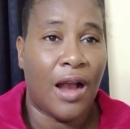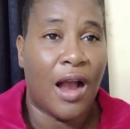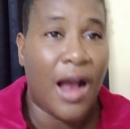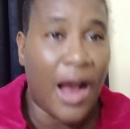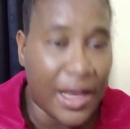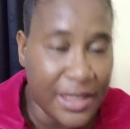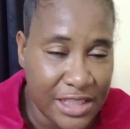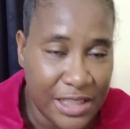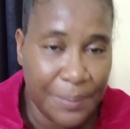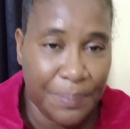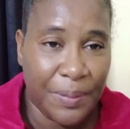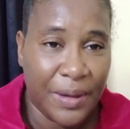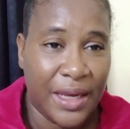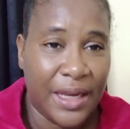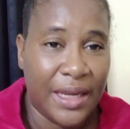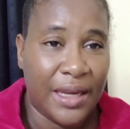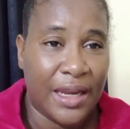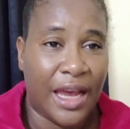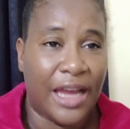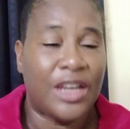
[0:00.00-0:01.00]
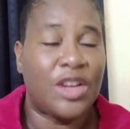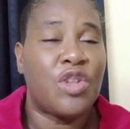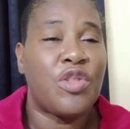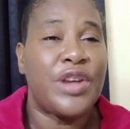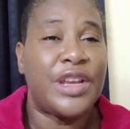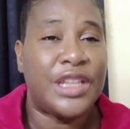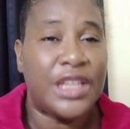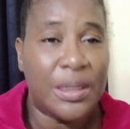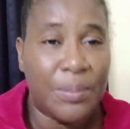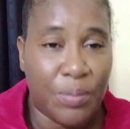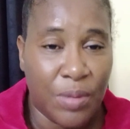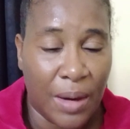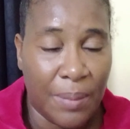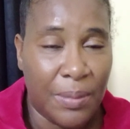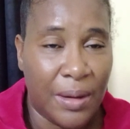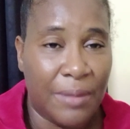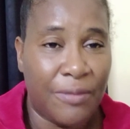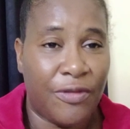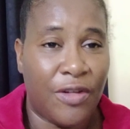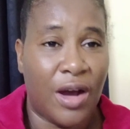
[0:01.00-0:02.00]
gossiping and creating
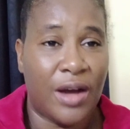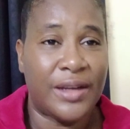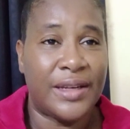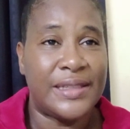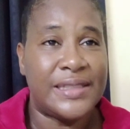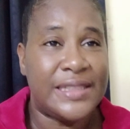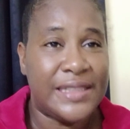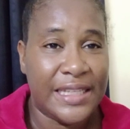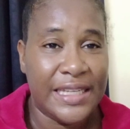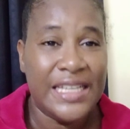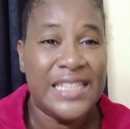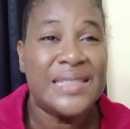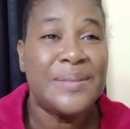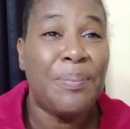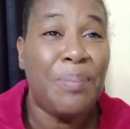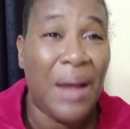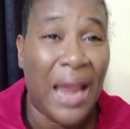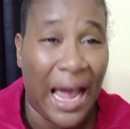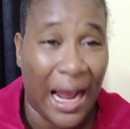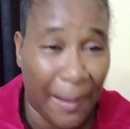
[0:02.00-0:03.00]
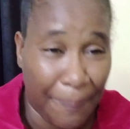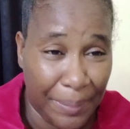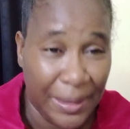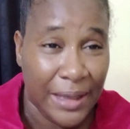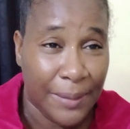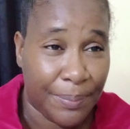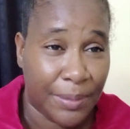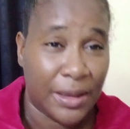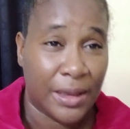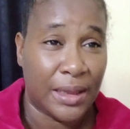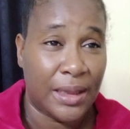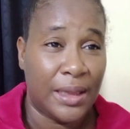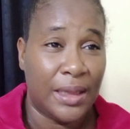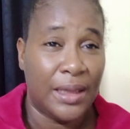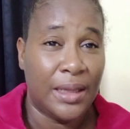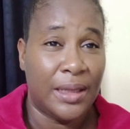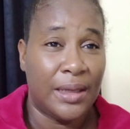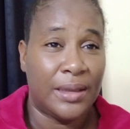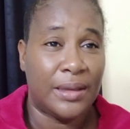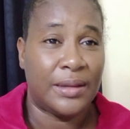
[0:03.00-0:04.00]
problems for others. These black people
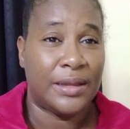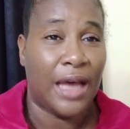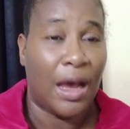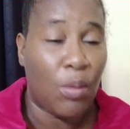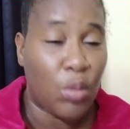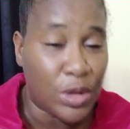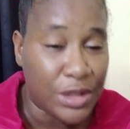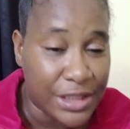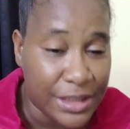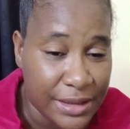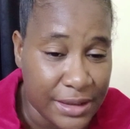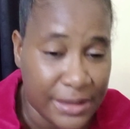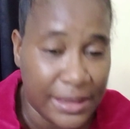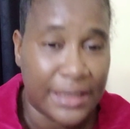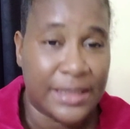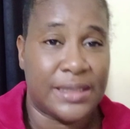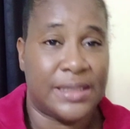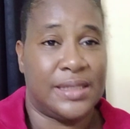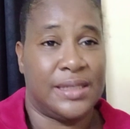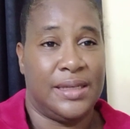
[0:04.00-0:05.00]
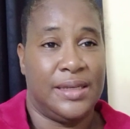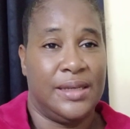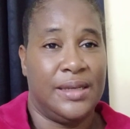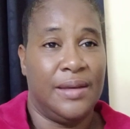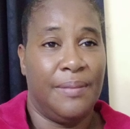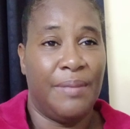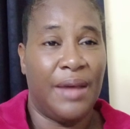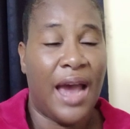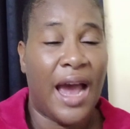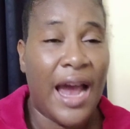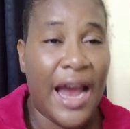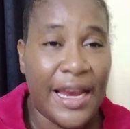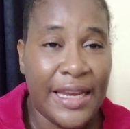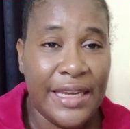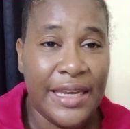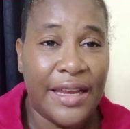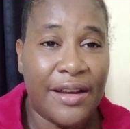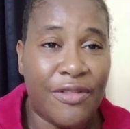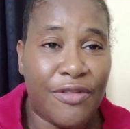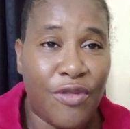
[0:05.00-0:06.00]
that would sit
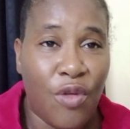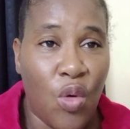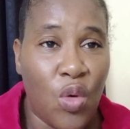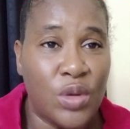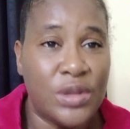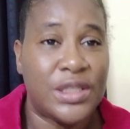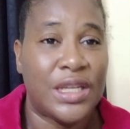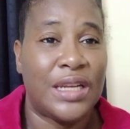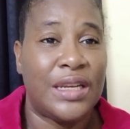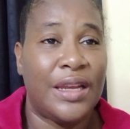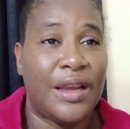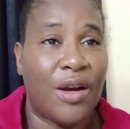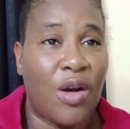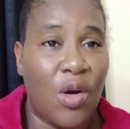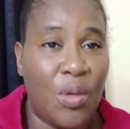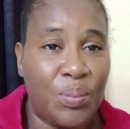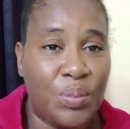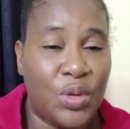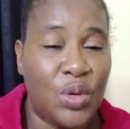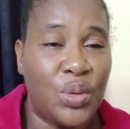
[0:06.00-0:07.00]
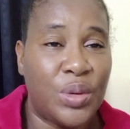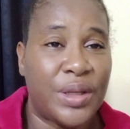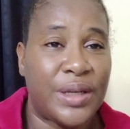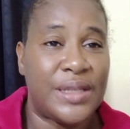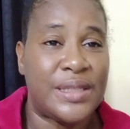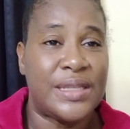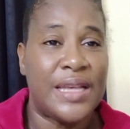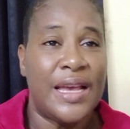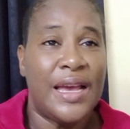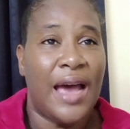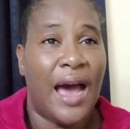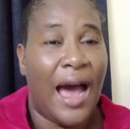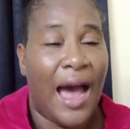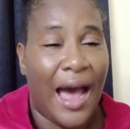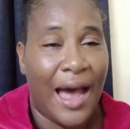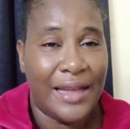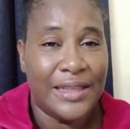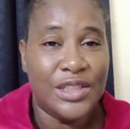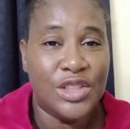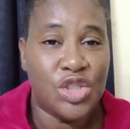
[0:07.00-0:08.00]
behind their phones and their computers
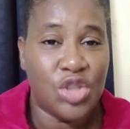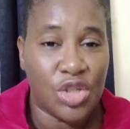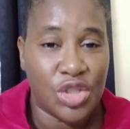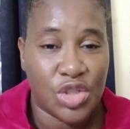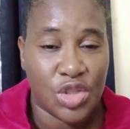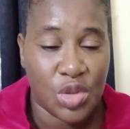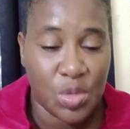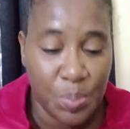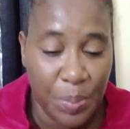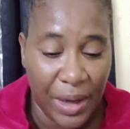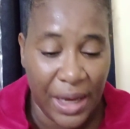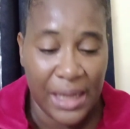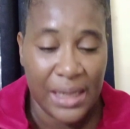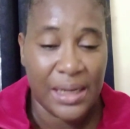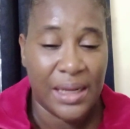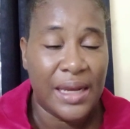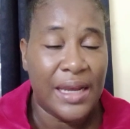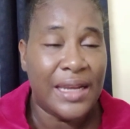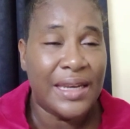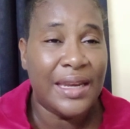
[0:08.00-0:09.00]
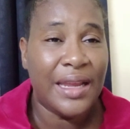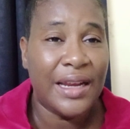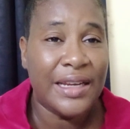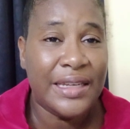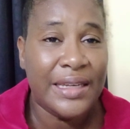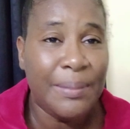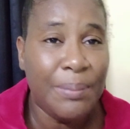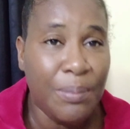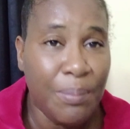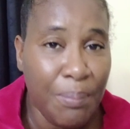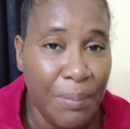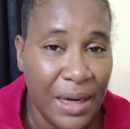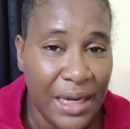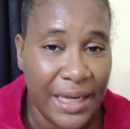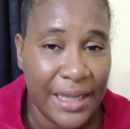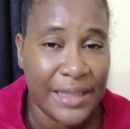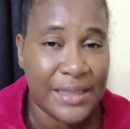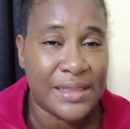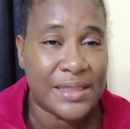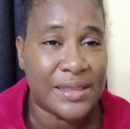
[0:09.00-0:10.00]
and just spend their
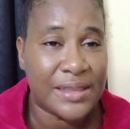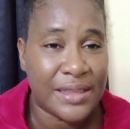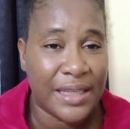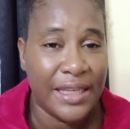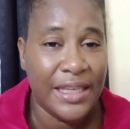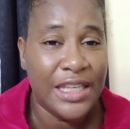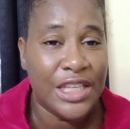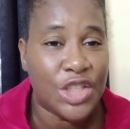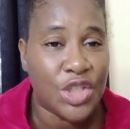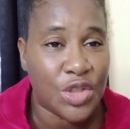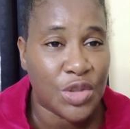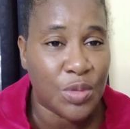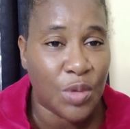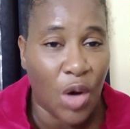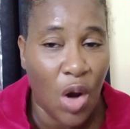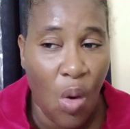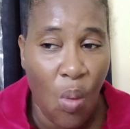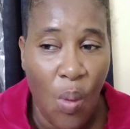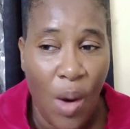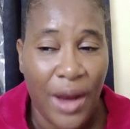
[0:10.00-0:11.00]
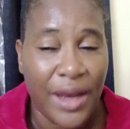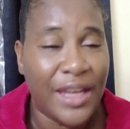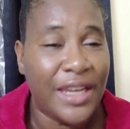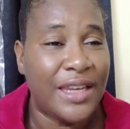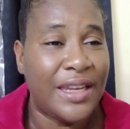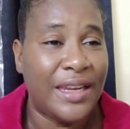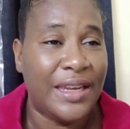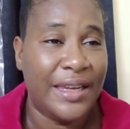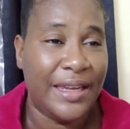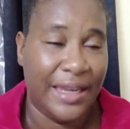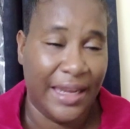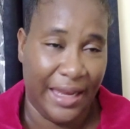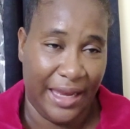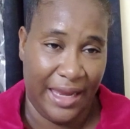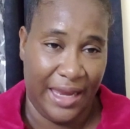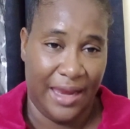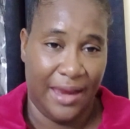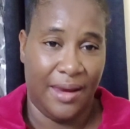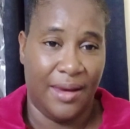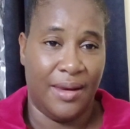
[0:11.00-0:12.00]
minutes, each hour in the
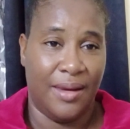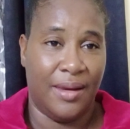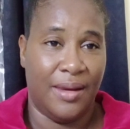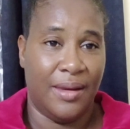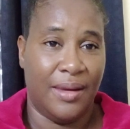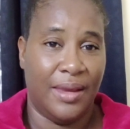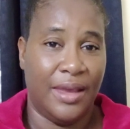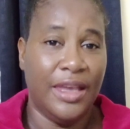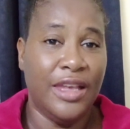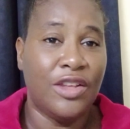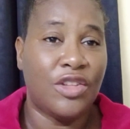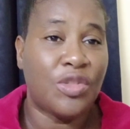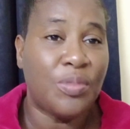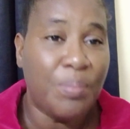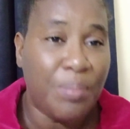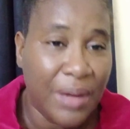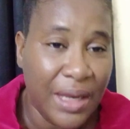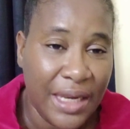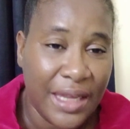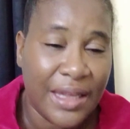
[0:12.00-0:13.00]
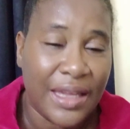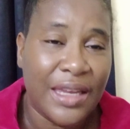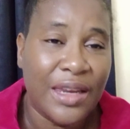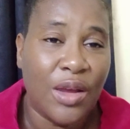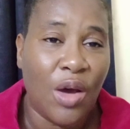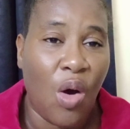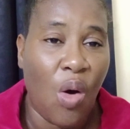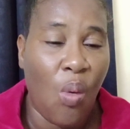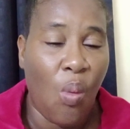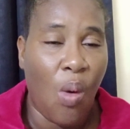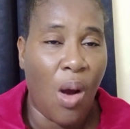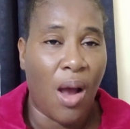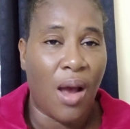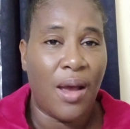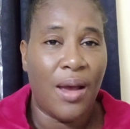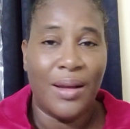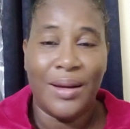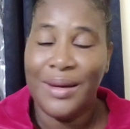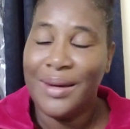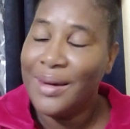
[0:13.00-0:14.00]
day, each minute in the hour,
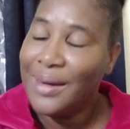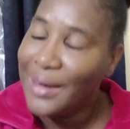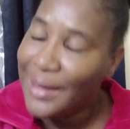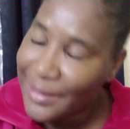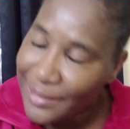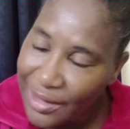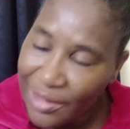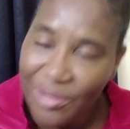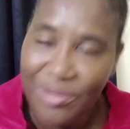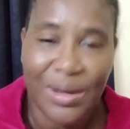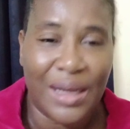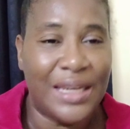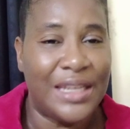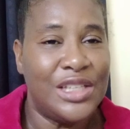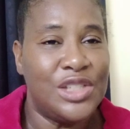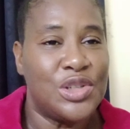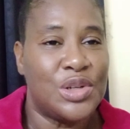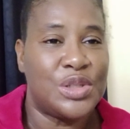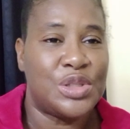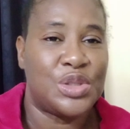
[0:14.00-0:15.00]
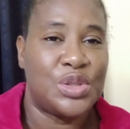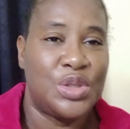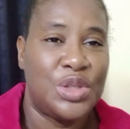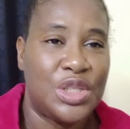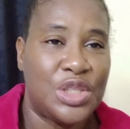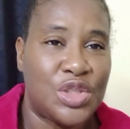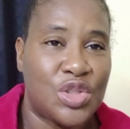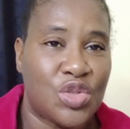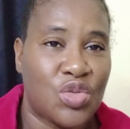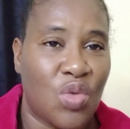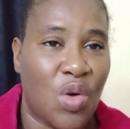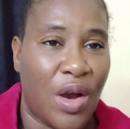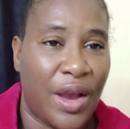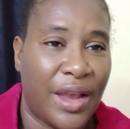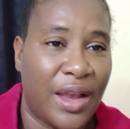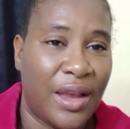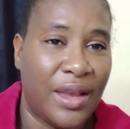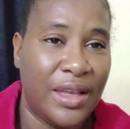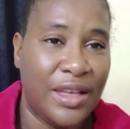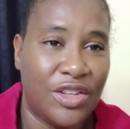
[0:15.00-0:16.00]
literally just to
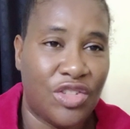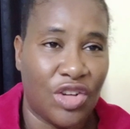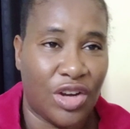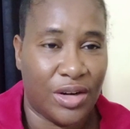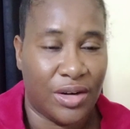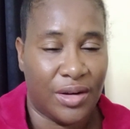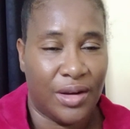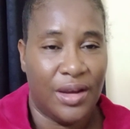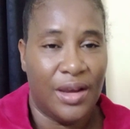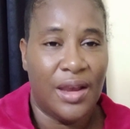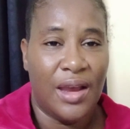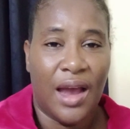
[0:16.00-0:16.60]
destroy each other.